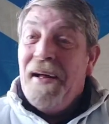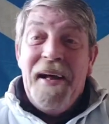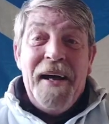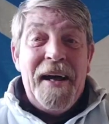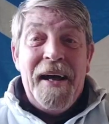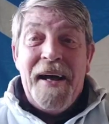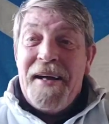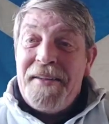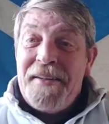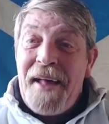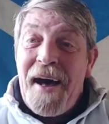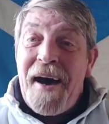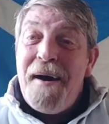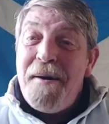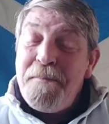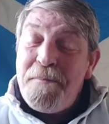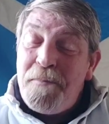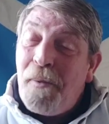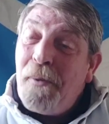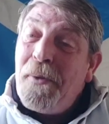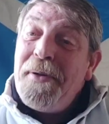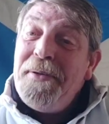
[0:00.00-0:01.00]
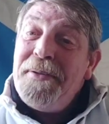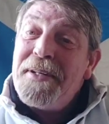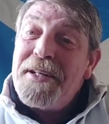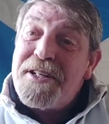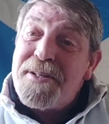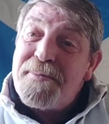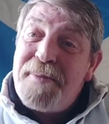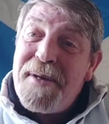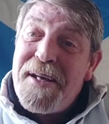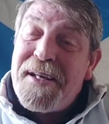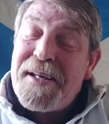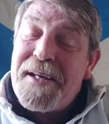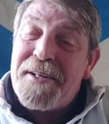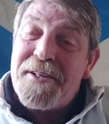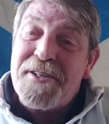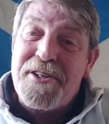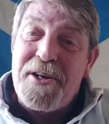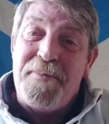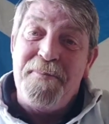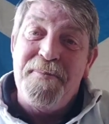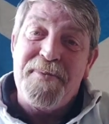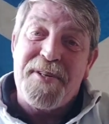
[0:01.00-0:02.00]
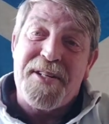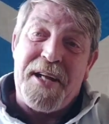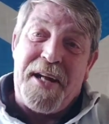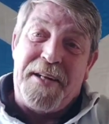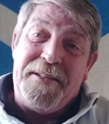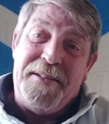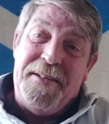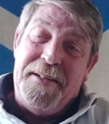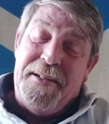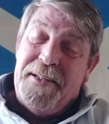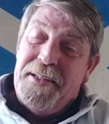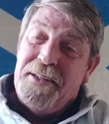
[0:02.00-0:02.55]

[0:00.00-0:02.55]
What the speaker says: At that point, the Speaker jumps in,